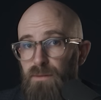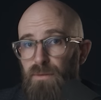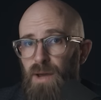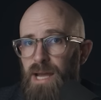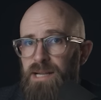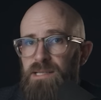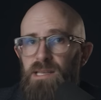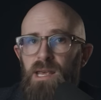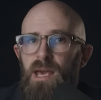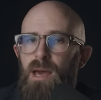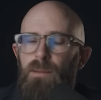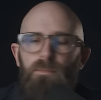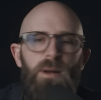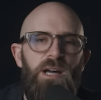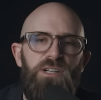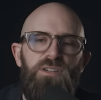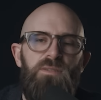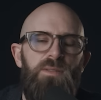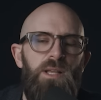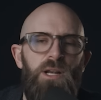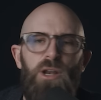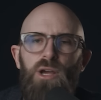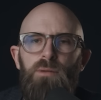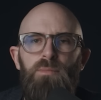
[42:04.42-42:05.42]
fact, much
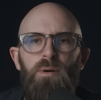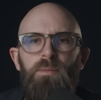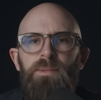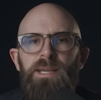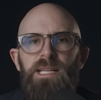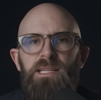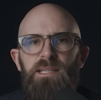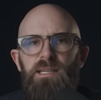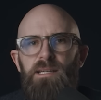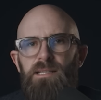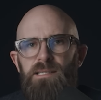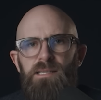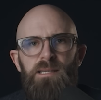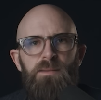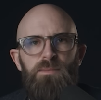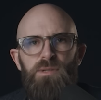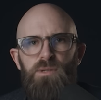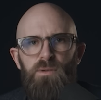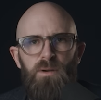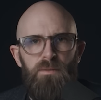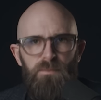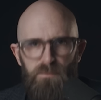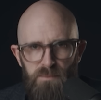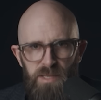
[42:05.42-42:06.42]
of the global media seems
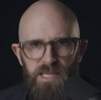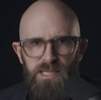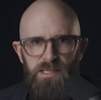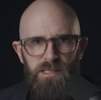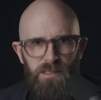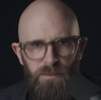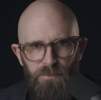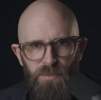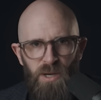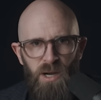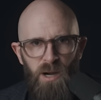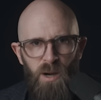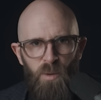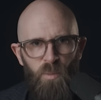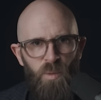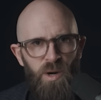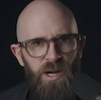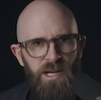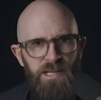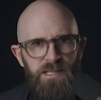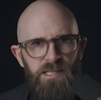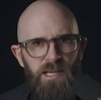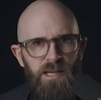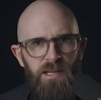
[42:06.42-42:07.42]
to have missed the part
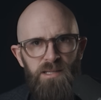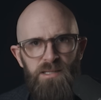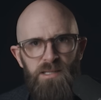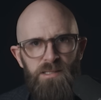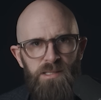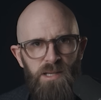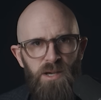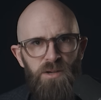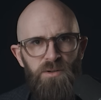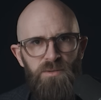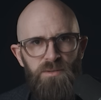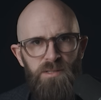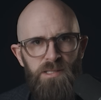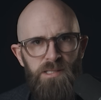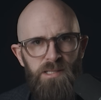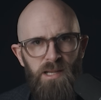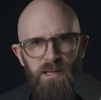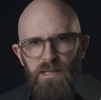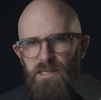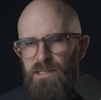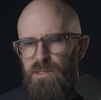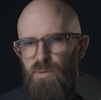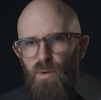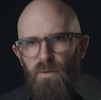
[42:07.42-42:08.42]
where he turned his own
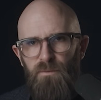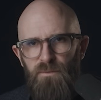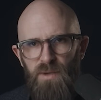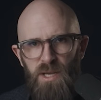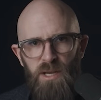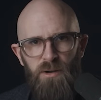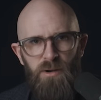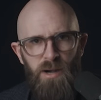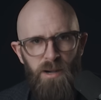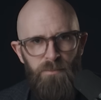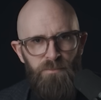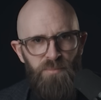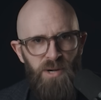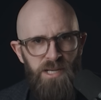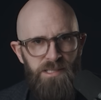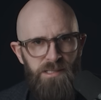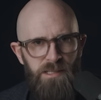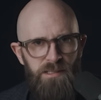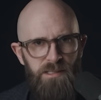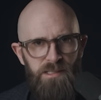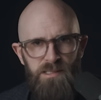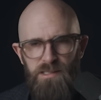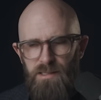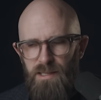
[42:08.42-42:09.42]
son into a figurehead
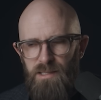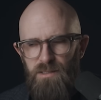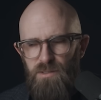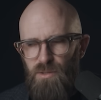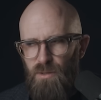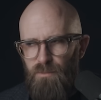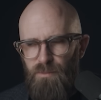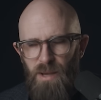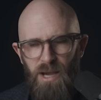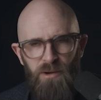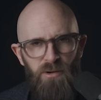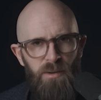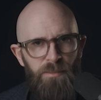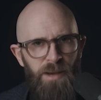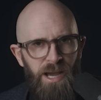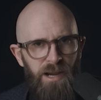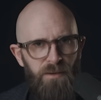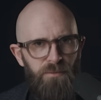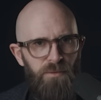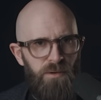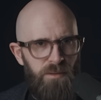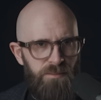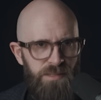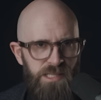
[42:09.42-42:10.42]
president and then took power
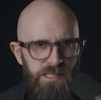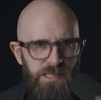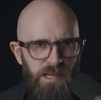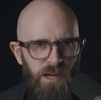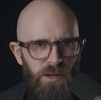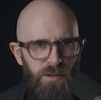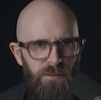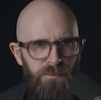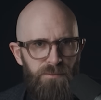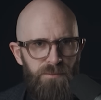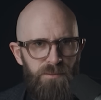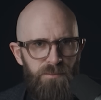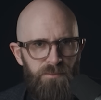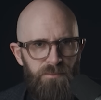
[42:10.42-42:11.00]
back for himself.